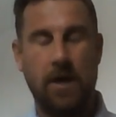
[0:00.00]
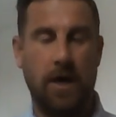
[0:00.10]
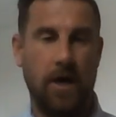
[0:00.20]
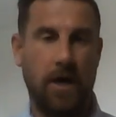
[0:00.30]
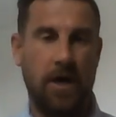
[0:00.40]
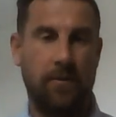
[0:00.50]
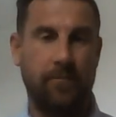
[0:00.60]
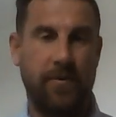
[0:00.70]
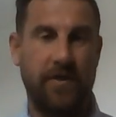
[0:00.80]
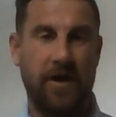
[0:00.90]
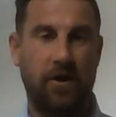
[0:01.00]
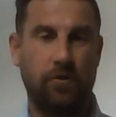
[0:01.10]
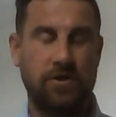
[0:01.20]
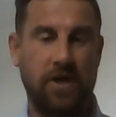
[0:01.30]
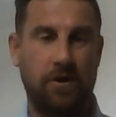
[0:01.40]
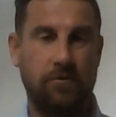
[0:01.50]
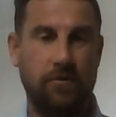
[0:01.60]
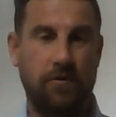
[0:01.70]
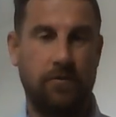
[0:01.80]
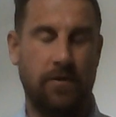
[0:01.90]
But then I also,
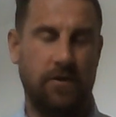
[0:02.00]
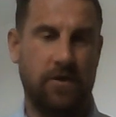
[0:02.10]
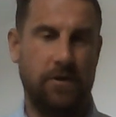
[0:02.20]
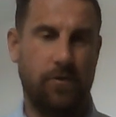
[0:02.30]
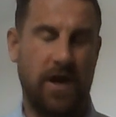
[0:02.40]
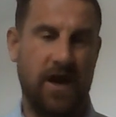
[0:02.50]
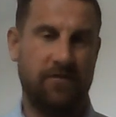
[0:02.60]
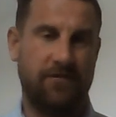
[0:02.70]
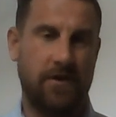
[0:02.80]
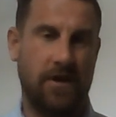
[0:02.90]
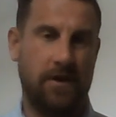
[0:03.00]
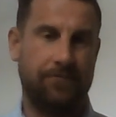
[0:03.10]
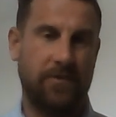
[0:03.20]
we have a